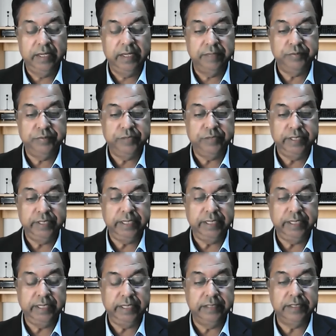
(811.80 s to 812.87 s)
put in
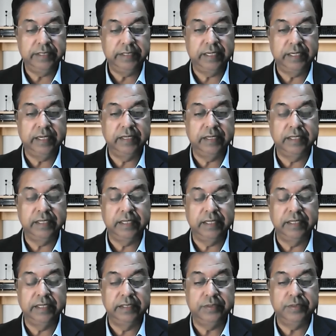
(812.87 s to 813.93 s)
details, and
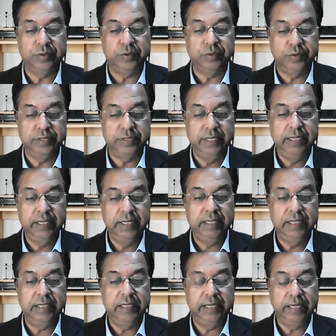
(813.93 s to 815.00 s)
the source
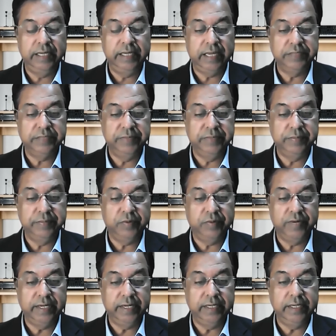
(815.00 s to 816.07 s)
link has been
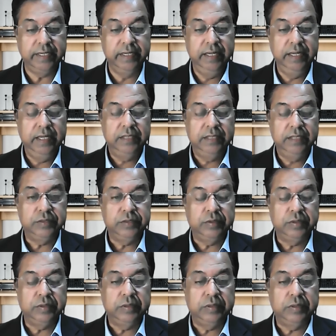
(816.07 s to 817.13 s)
provided.
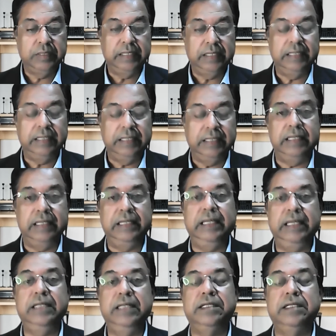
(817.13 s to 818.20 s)
So
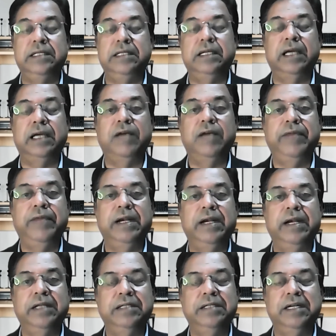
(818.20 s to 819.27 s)
this
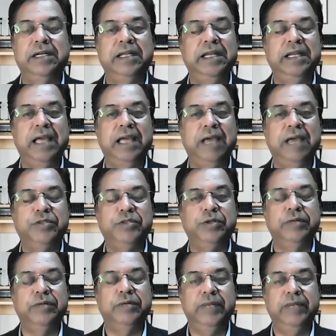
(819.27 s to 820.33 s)
awareness certainly, I'm
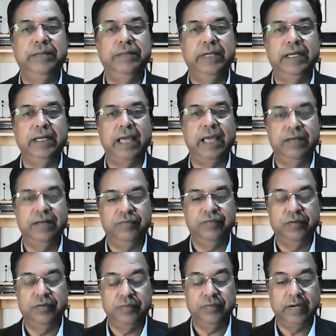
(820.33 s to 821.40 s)
sure, will be
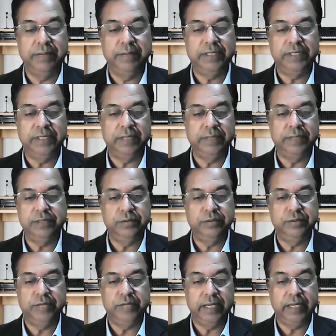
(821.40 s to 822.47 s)
helpful for MSMEs
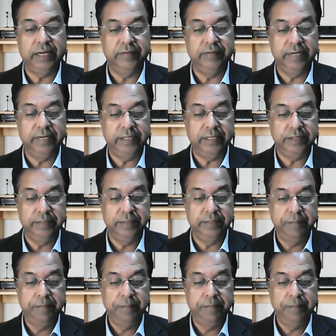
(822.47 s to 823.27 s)
to take advantage.